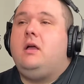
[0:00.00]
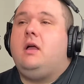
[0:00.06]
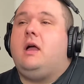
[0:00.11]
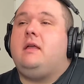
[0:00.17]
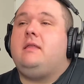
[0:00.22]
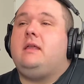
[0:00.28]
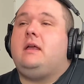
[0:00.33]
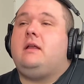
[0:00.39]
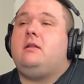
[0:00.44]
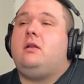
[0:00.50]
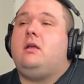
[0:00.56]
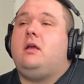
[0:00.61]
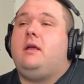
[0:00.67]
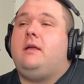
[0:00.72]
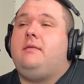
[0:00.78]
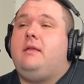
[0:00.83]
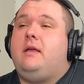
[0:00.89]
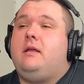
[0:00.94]
And
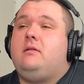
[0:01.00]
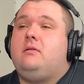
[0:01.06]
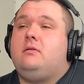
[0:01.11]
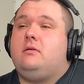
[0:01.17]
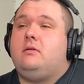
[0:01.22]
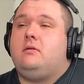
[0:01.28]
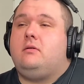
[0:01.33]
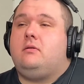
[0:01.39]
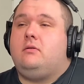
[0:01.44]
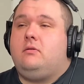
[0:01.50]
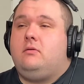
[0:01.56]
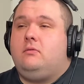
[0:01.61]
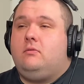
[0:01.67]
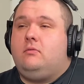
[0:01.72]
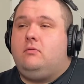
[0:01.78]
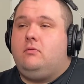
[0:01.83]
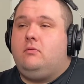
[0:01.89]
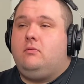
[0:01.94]
then,
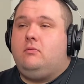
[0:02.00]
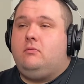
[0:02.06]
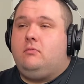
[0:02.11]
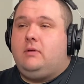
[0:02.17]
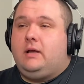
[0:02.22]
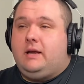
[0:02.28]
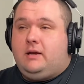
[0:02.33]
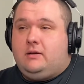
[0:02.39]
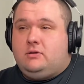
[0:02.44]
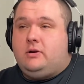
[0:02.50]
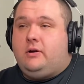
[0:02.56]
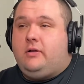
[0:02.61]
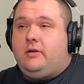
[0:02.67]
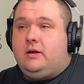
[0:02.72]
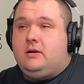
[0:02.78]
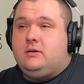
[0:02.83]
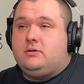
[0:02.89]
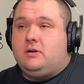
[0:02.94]
like Charlie
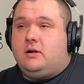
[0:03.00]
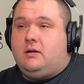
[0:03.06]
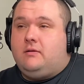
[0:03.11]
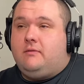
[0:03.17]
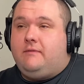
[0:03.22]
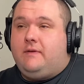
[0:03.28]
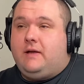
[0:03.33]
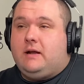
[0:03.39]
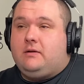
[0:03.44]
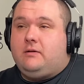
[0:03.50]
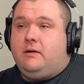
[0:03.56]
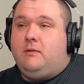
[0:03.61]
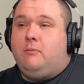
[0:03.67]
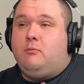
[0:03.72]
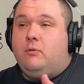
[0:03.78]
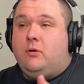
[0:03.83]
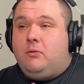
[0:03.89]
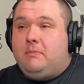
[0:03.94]
and the Chocolate Factory,
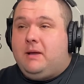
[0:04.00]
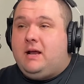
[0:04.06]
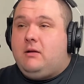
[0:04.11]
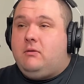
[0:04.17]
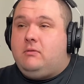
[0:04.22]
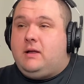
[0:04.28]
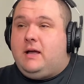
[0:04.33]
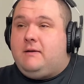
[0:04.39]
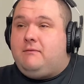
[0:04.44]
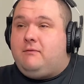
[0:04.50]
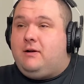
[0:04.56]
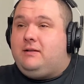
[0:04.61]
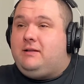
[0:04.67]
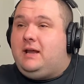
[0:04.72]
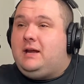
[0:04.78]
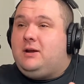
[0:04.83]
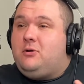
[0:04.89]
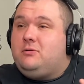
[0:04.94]
we'll make a left while
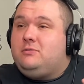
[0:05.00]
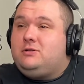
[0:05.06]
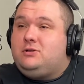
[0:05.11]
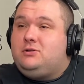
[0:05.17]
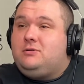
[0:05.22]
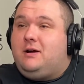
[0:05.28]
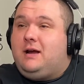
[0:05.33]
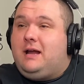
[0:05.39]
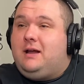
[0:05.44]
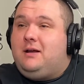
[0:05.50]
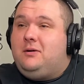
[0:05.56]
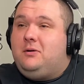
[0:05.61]
they go straight.